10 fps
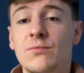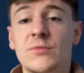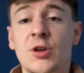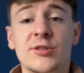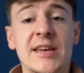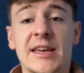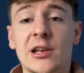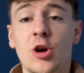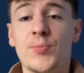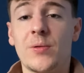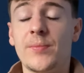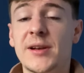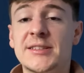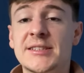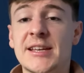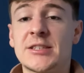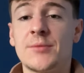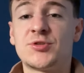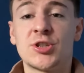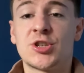you know, taking low probability
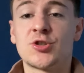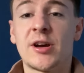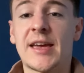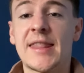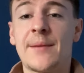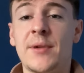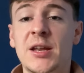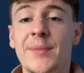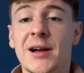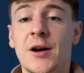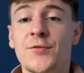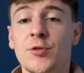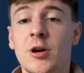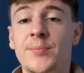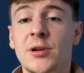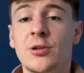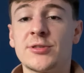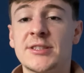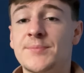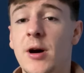setups just to try and get that money back after a couple of
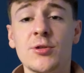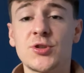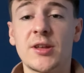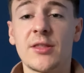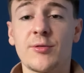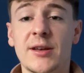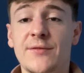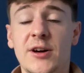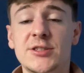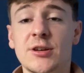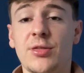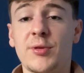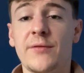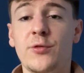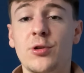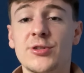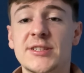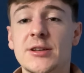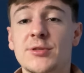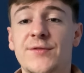losses. But I was on the other end. If I took three or four
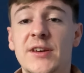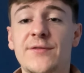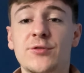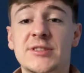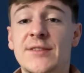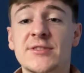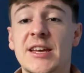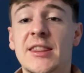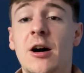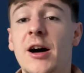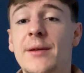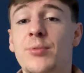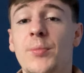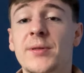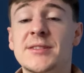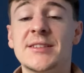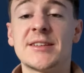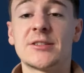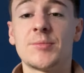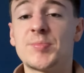losses, I was fearful to even take the high probability
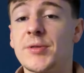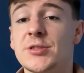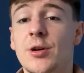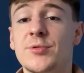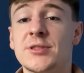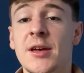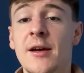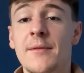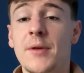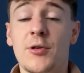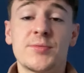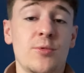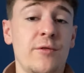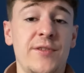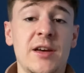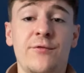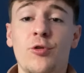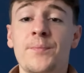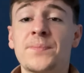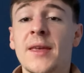setups because I was I was more fearful.